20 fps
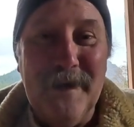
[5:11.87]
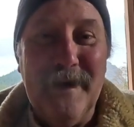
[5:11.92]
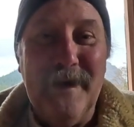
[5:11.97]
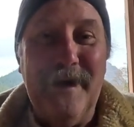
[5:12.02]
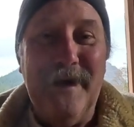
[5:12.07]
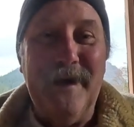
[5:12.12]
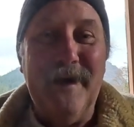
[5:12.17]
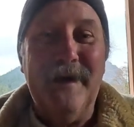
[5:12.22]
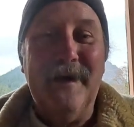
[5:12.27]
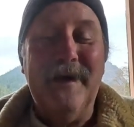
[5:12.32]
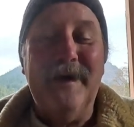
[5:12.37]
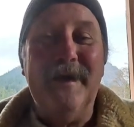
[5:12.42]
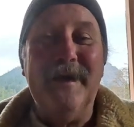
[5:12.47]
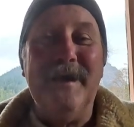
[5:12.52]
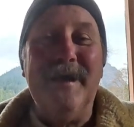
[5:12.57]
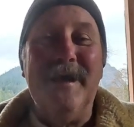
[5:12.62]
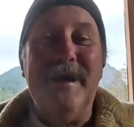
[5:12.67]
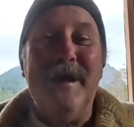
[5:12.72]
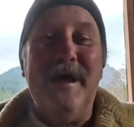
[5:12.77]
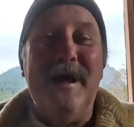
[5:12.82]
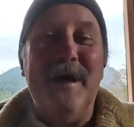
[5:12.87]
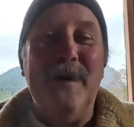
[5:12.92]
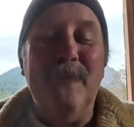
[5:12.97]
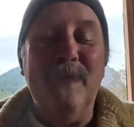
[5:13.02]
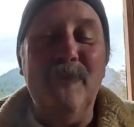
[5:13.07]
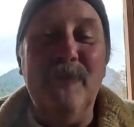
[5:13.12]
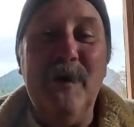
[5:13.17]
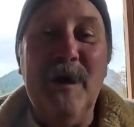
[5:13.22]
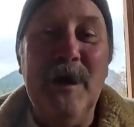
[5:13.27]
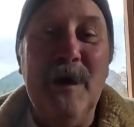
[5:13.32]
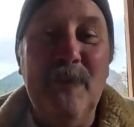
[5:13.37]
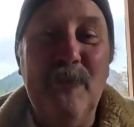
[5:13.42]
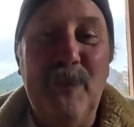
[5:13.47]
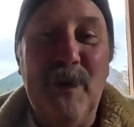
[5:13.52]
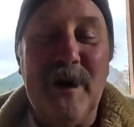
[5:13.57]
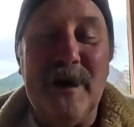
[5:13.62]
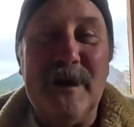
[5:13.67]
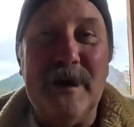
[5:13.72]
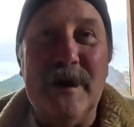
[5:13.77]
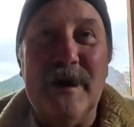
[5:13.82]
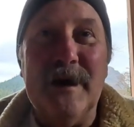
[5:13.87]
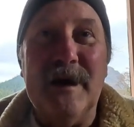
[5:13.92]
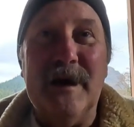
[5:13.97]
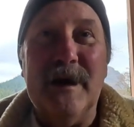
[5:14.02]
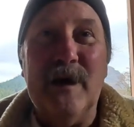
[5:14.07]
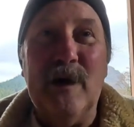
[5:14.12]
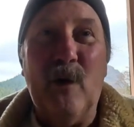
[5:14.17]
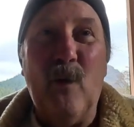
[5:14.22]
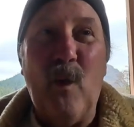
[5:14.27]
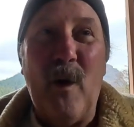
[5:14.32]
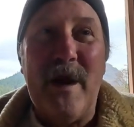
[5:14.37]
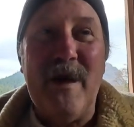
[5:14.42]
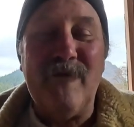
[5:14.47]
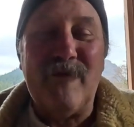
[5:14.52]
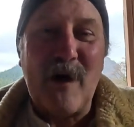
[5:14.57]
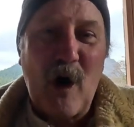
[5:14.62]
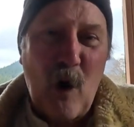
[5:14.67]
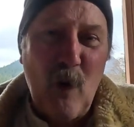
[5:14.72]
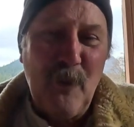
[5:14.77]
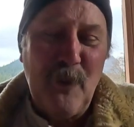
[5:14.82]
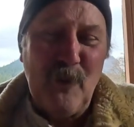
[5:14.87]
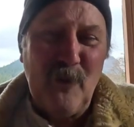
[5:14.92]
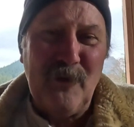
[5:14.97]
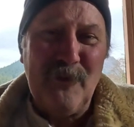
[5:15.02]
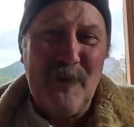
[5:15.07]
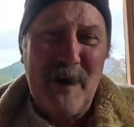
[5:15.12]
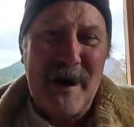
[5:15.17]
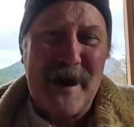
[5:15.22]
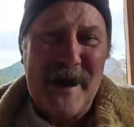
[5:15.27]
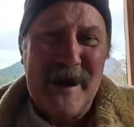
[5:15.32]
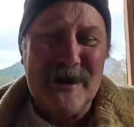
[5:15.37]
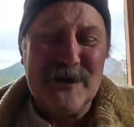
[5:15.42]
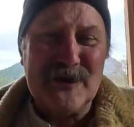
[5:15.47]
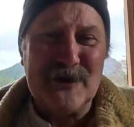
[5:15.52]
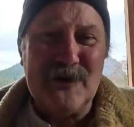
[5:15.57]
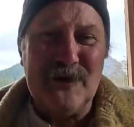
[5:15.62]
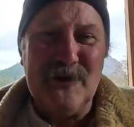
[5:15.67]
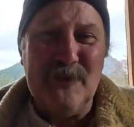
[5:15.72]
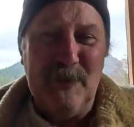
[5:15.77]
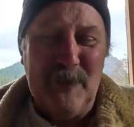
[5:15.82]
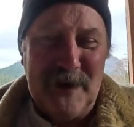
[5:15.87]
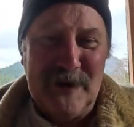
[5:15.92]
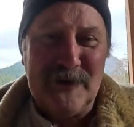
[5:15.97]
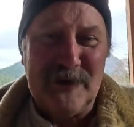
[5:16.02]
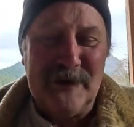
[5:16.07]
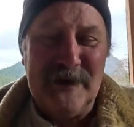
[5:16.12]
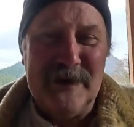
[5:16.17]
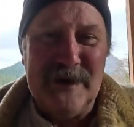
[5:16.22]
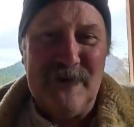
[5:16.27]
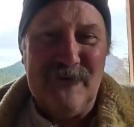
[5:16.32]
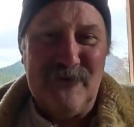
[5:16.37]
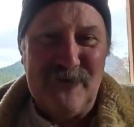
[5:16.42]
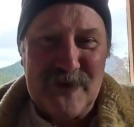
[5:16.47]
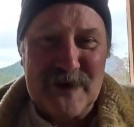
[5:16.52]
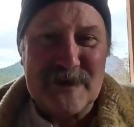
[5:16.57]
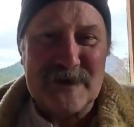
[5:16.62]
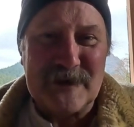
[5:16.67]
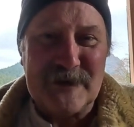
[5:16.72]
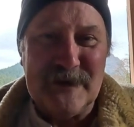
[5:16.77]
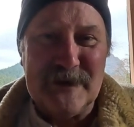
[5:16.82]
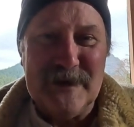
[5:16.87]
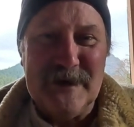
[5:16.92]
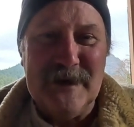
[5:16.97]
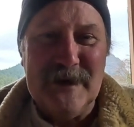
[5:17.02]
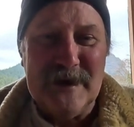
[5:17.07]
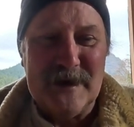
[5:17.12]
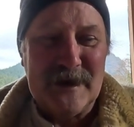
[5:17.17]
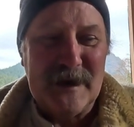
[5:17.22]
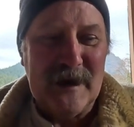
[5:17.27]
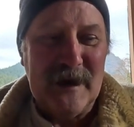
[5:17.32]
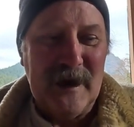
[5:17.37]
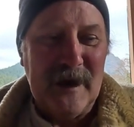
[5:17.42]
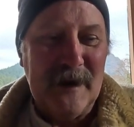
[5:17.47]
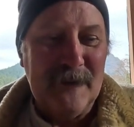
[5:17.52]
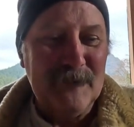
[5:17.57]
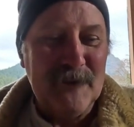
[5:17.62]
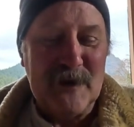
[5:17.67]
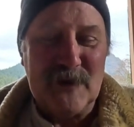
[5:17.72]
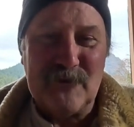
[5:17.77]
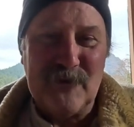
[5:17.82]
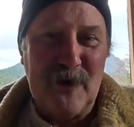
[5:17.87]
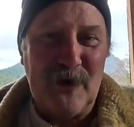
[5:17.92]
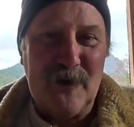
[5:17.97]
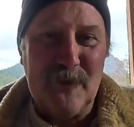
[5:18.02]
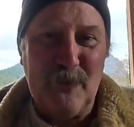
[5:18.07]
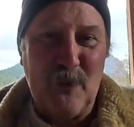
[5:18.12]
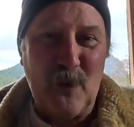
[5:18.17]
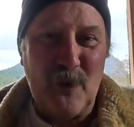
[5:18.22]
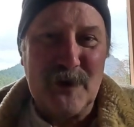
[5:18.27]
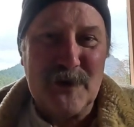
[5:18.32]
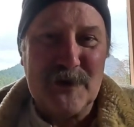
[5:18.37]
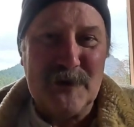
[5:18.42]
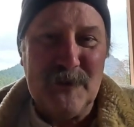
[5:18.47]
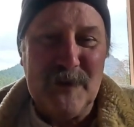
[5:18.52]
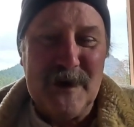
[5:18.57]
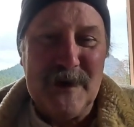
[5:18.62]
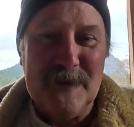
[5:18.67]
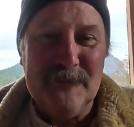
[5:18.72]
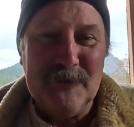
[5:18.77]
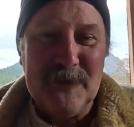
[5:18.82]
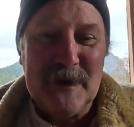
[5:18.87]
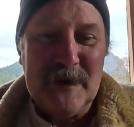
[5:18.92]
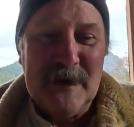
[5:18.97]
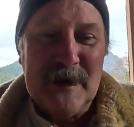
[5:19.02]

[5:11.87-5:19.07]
but a way of coping with my cancer mentally and physically is very important to me.